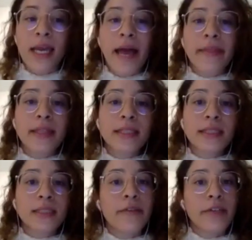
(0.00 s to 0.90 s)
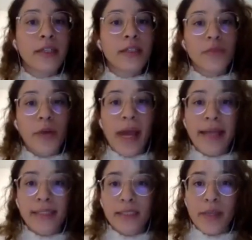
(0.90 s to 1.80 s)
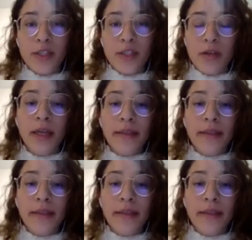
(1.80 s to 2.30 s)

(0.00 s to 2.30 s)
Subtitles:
And this is evidence for anticipation,